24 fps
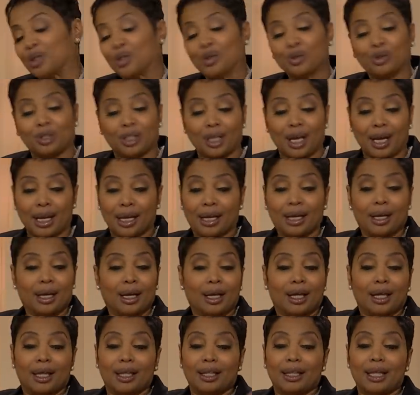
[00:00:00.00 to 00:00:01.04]
You say
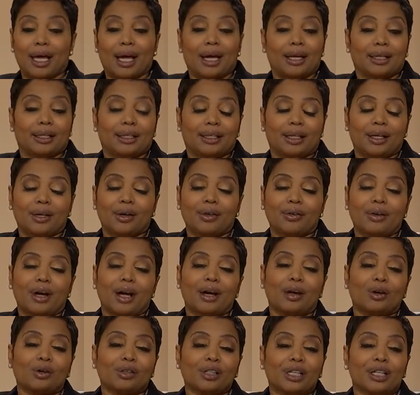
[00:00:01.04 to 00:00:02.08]
that you know not
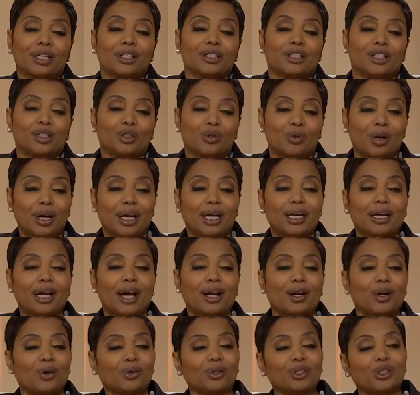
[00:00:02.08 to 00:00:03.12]
only is he drinking,
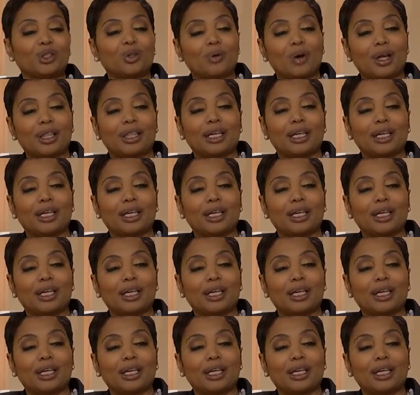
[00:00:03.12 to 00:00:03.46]
not only do I